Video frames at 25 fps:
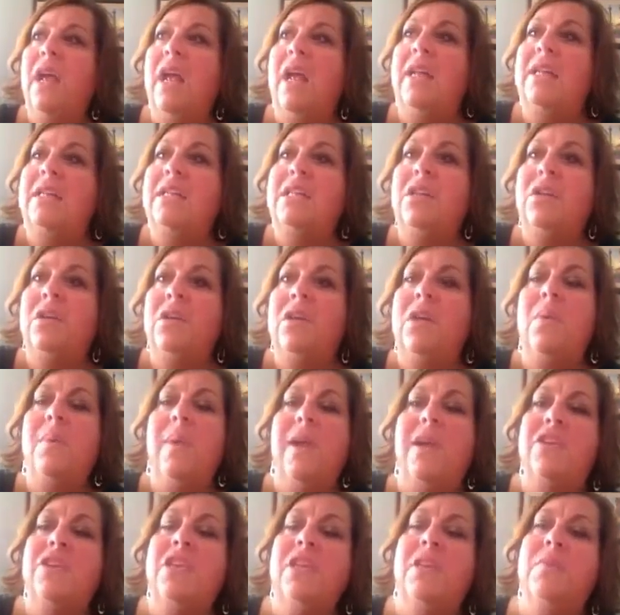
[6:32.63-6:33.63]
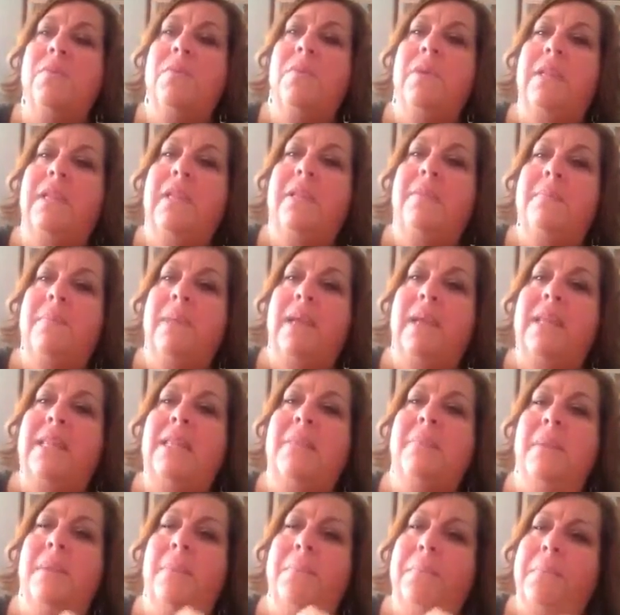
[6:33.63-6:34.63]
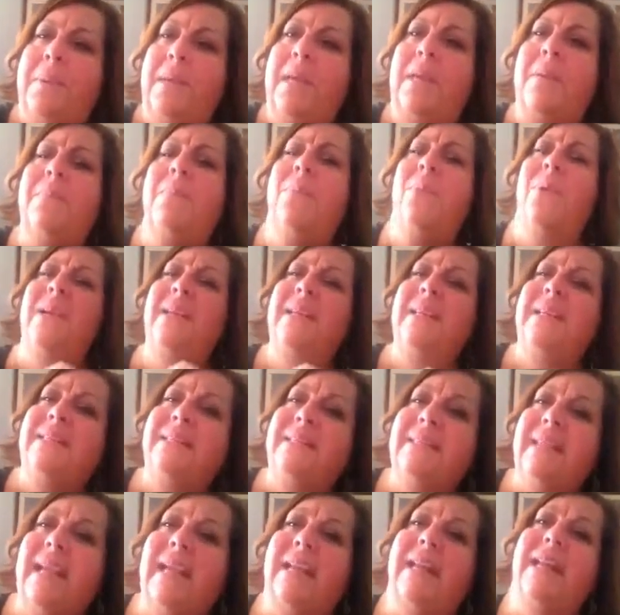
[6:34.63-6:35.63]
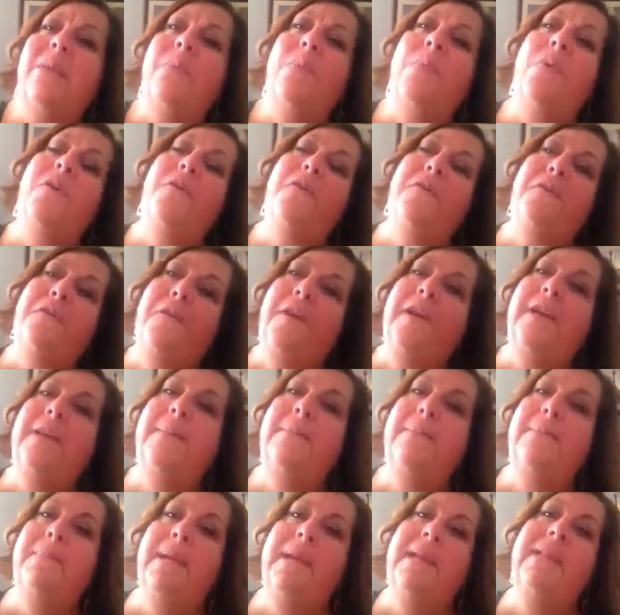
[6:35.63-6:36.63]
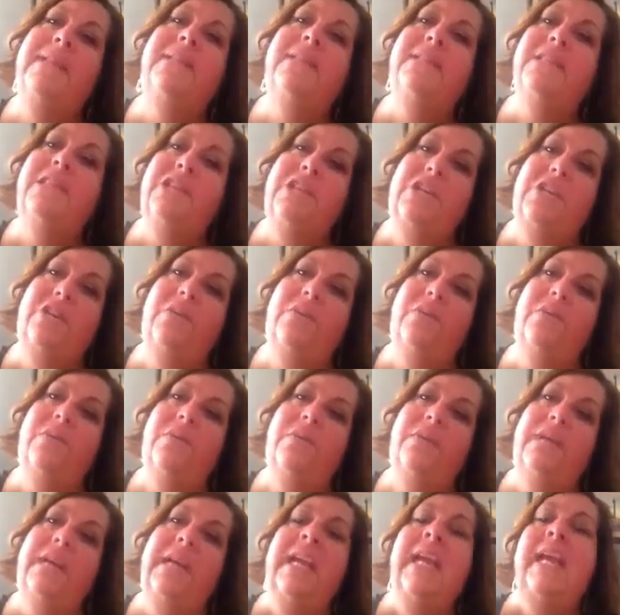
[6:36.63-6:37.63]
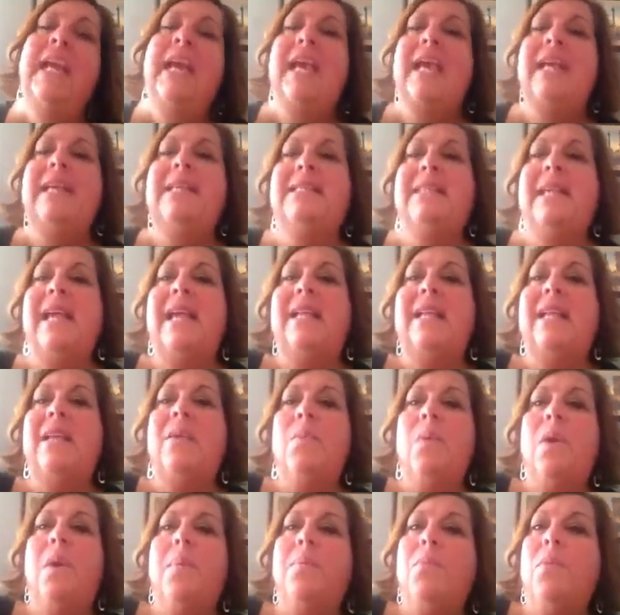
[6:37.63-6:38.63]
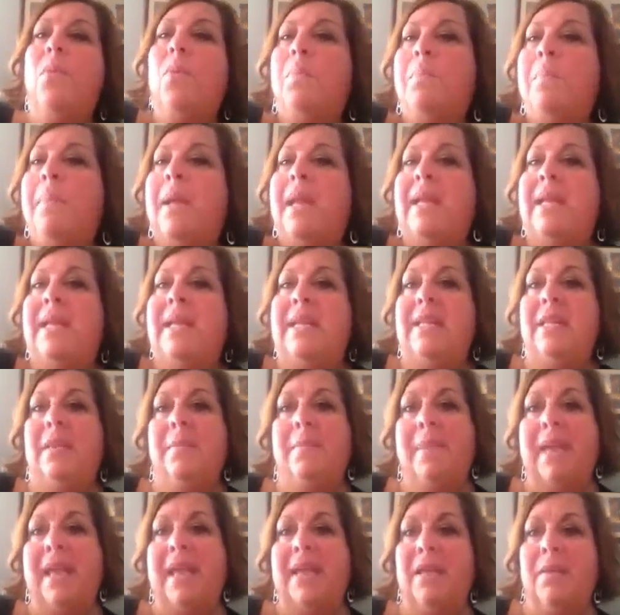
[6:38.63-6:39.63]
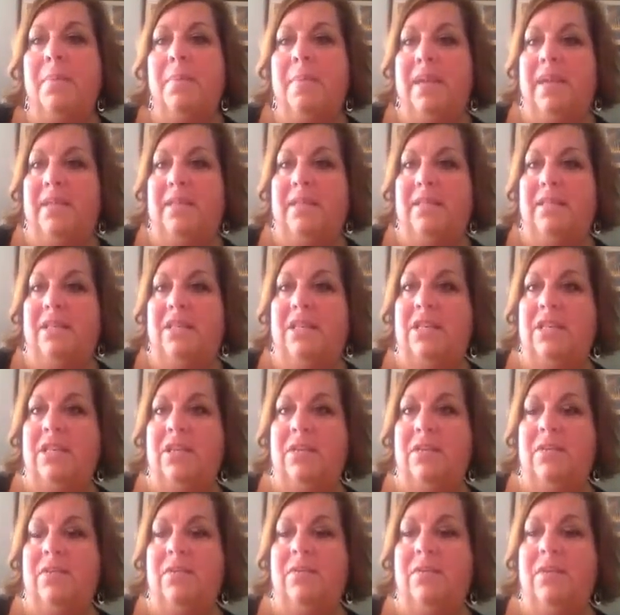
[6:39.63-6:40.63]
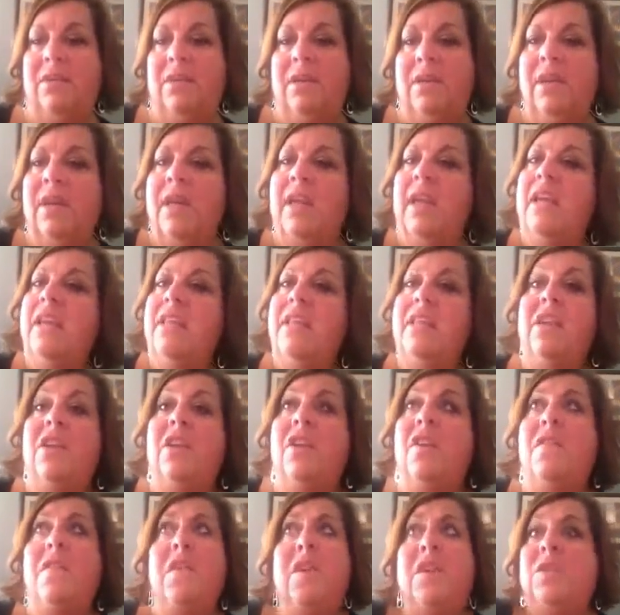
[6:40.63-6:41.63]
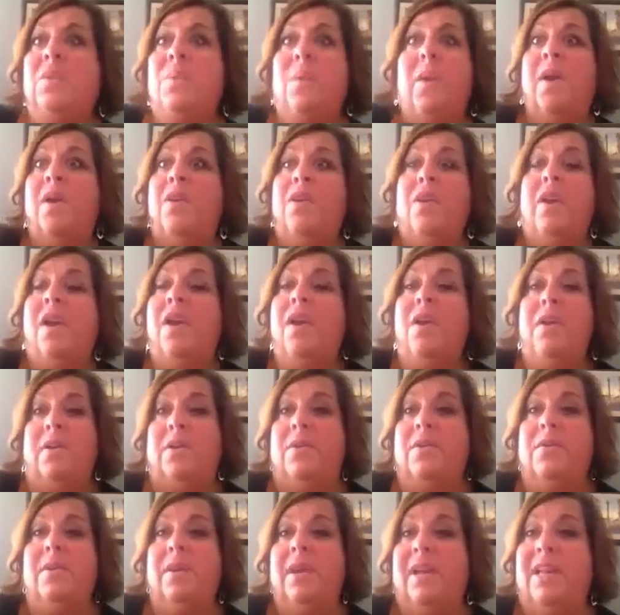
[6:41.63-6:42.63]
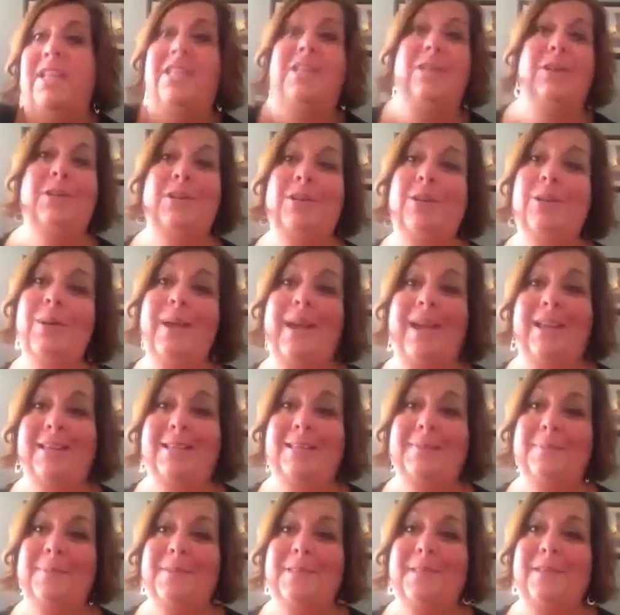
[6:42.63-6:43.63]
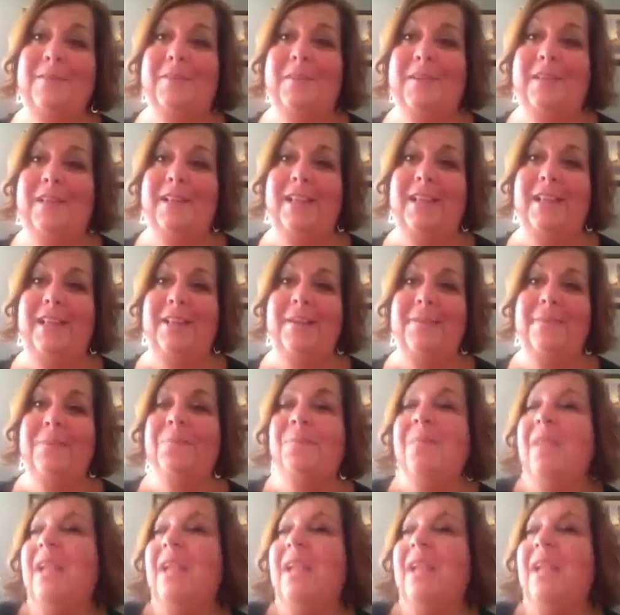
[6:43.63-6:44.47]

until you actually really mean them and pinpoint exactly what a freedom means to you, exactly what more money in the bank means to you, the universe won't know until you ask specifically.